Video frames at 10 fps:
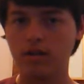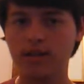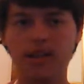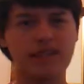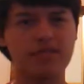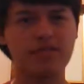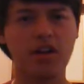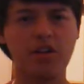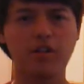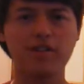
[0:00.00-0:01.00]
Yeah,
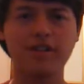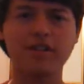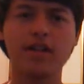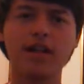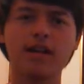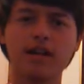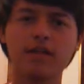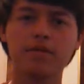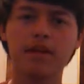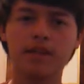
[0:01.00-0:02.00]
I don't know if you hear that.
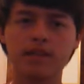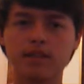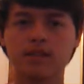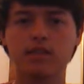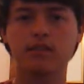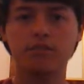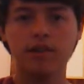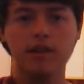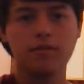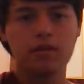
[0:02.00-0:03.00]
That is
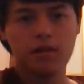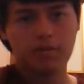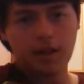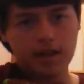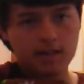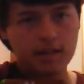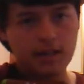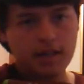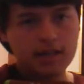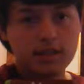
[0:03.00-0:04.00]
complete plastic,
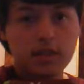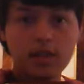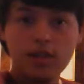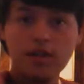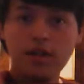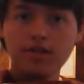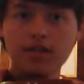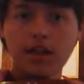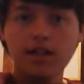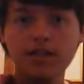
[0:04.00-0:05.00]
and it's a good enough
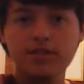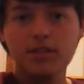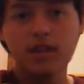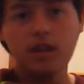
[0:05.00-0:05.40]
size